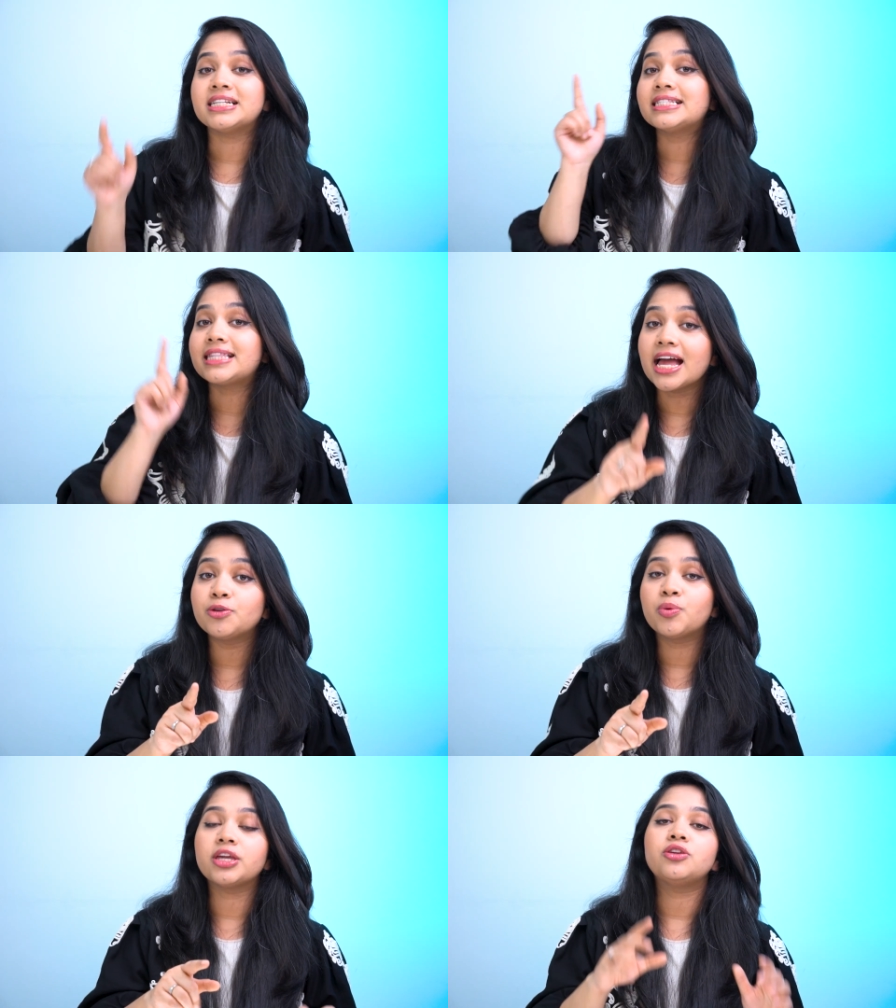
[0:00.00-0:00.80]
because
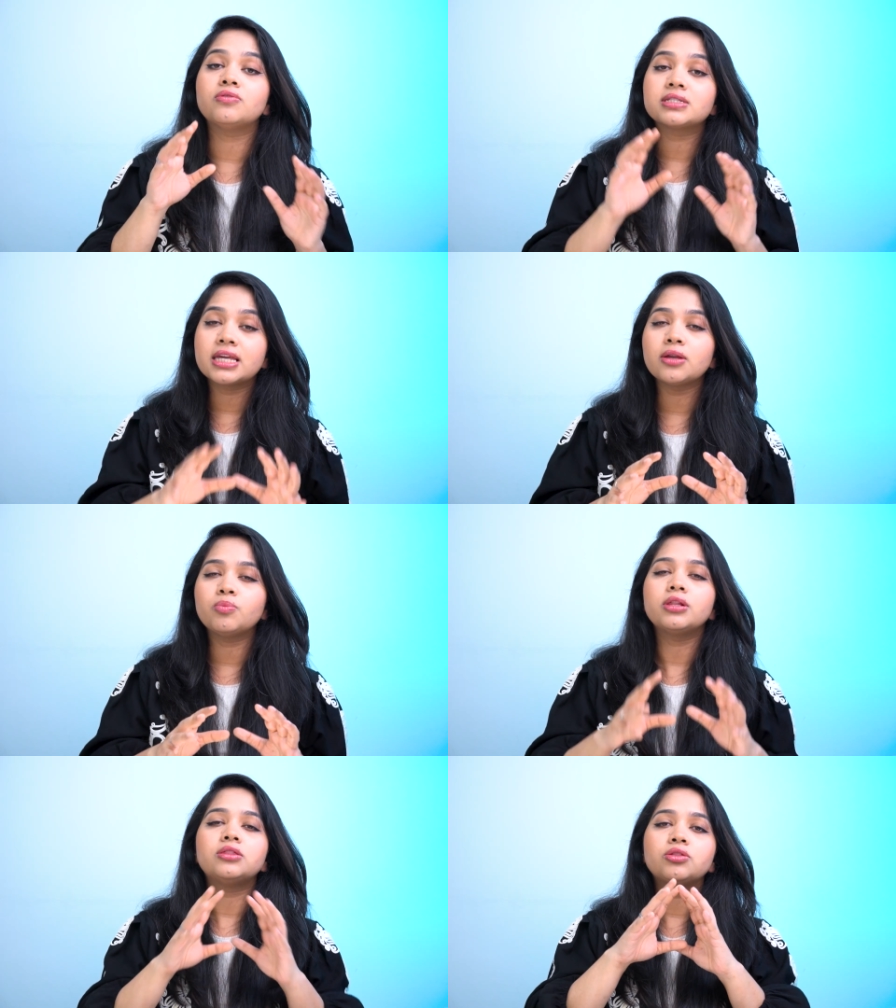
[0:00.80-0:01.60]
that way your skin
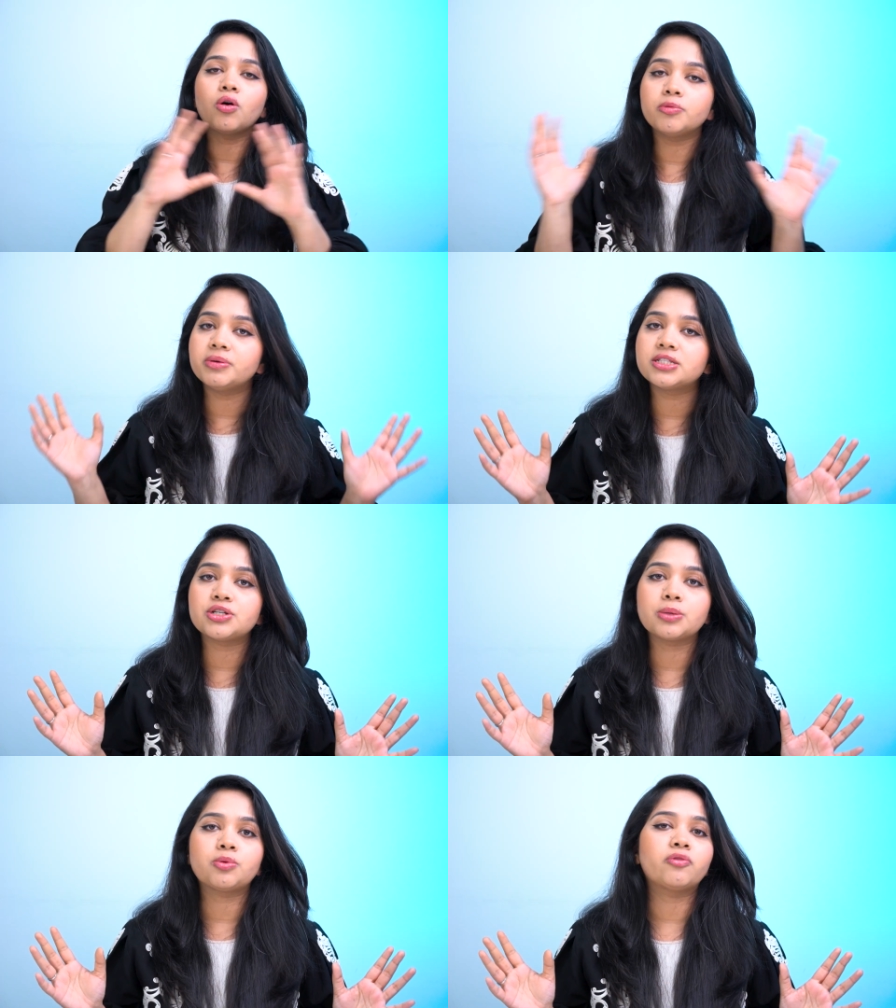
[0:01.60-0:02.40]
will not be
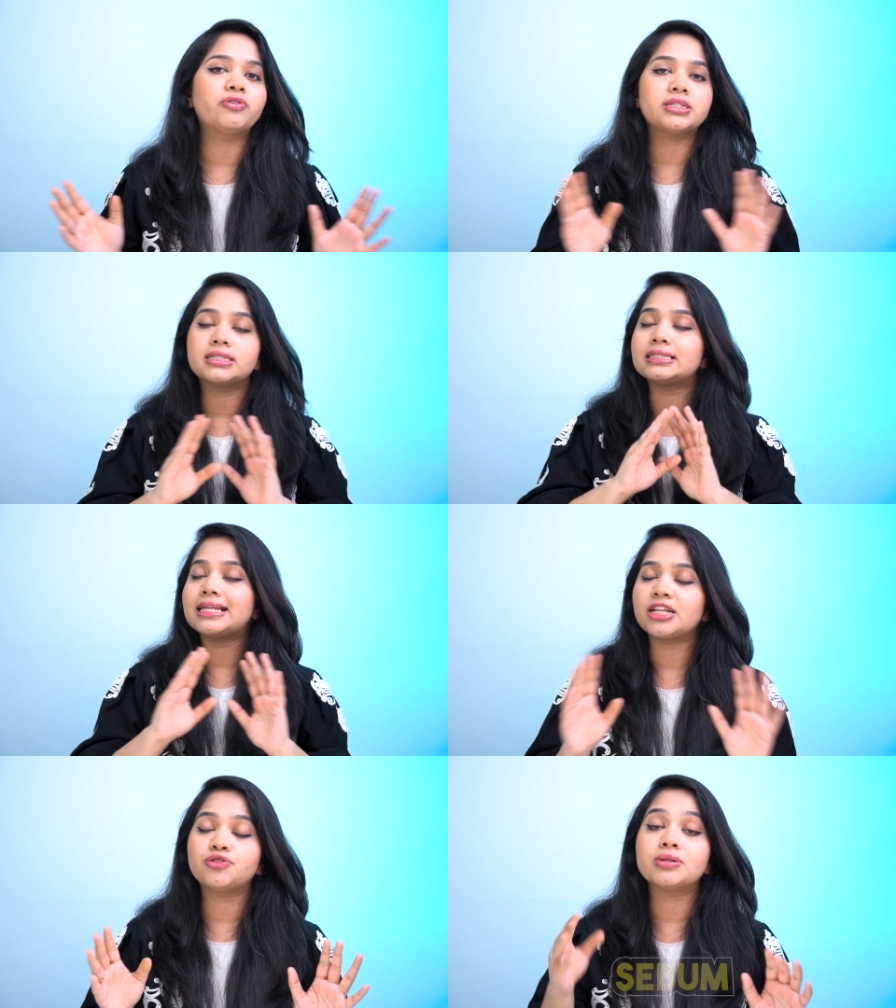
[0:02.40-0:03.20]
stripped of its
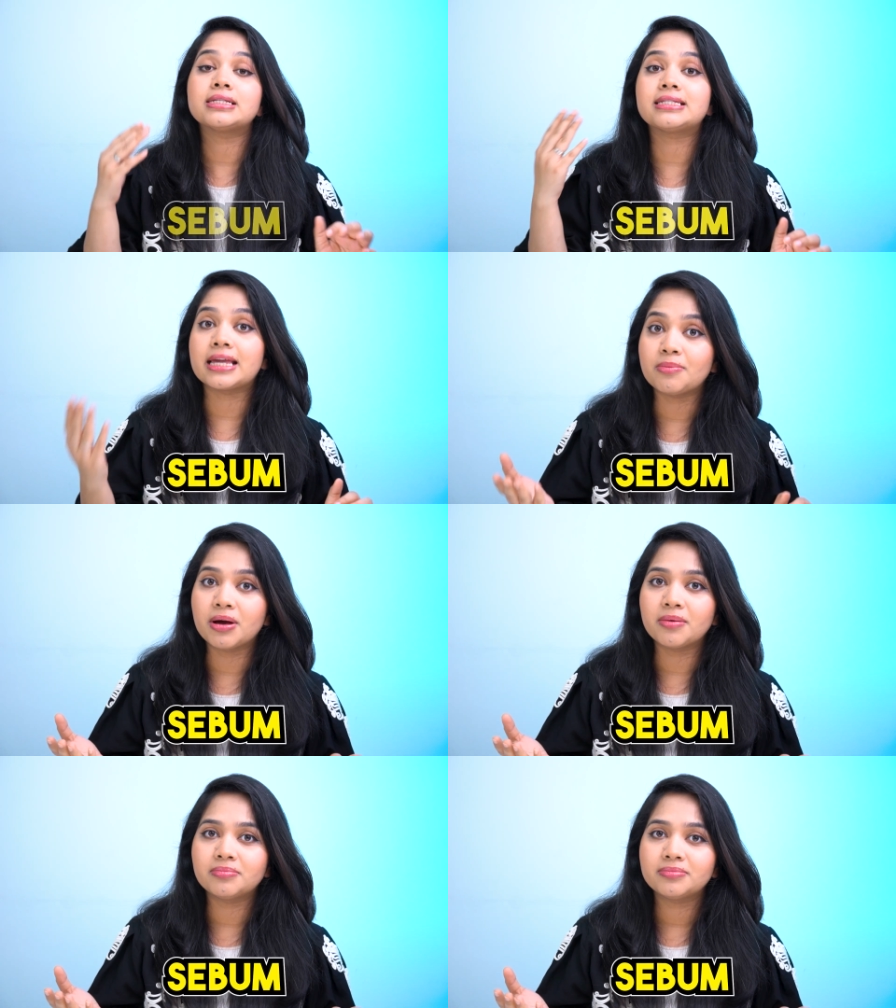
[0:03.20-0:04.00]
natural
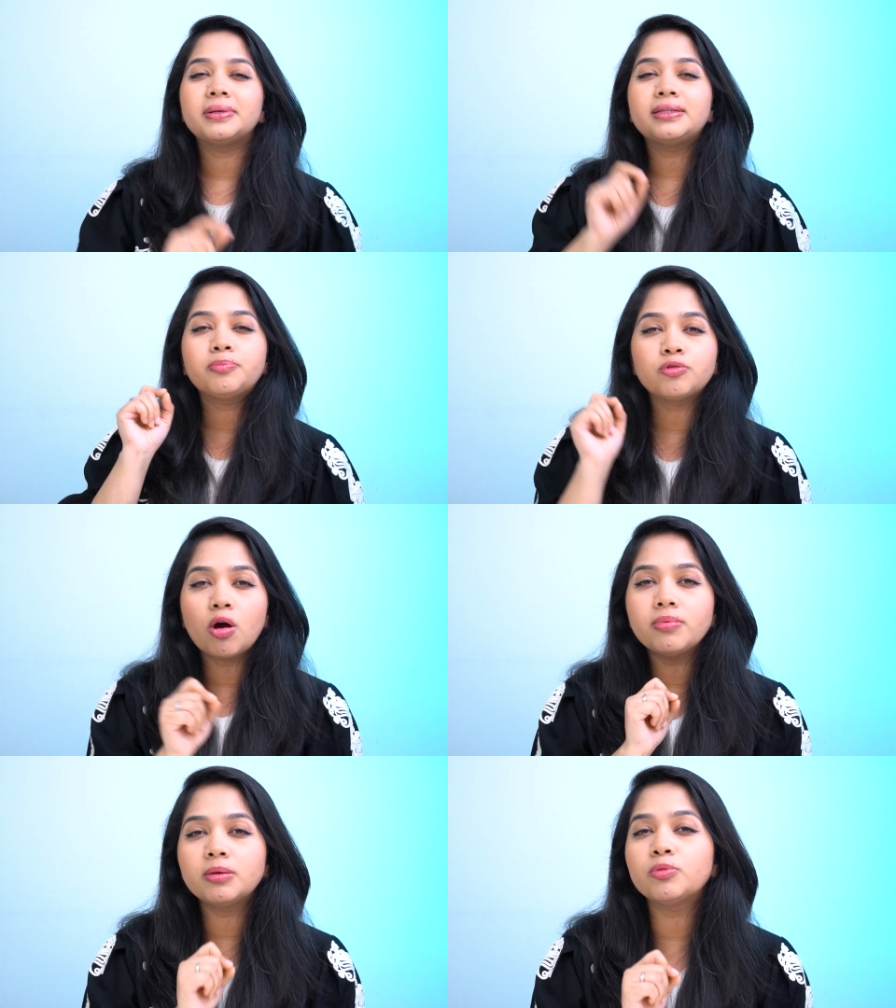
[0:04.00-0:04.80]
sebum. But the
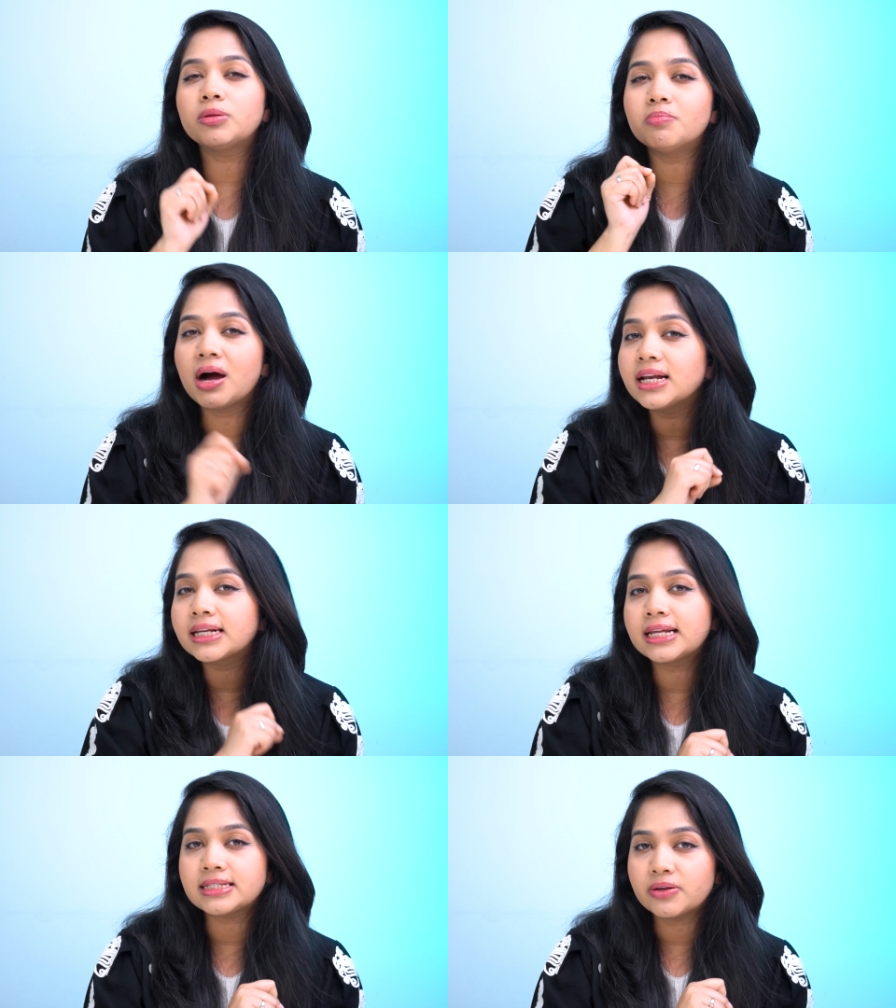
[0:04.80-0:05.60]
problem with mild
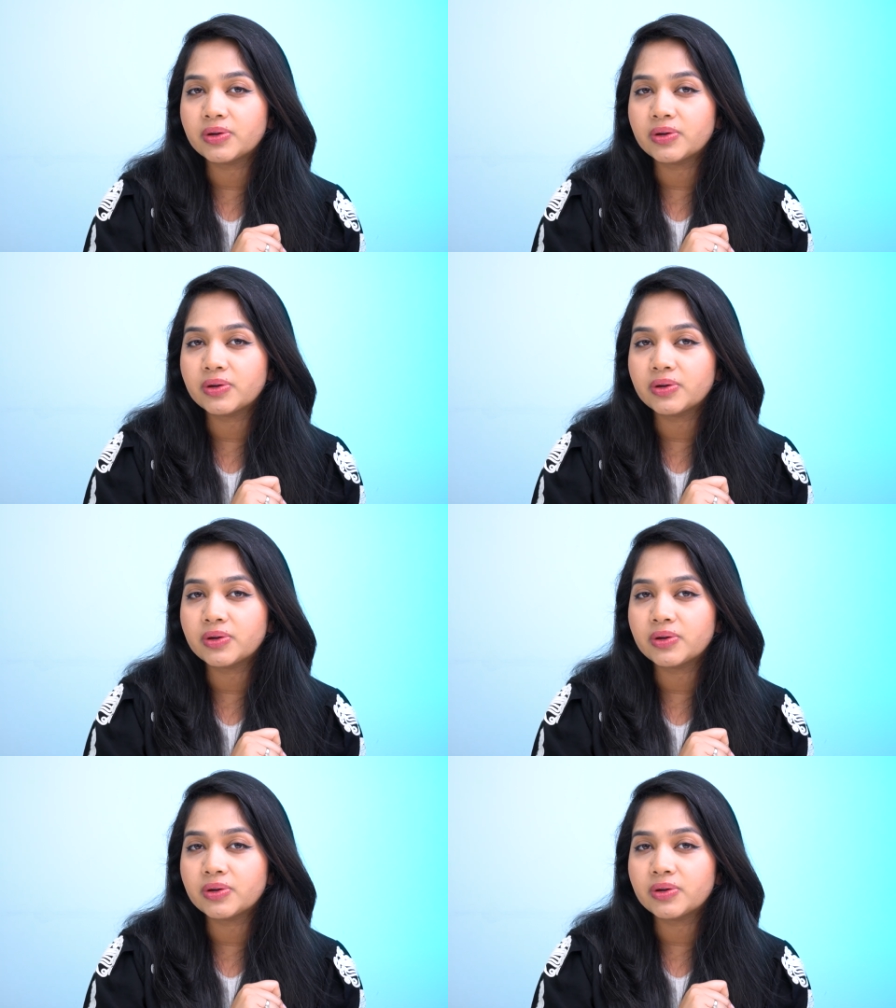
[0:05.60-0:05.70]
cleanser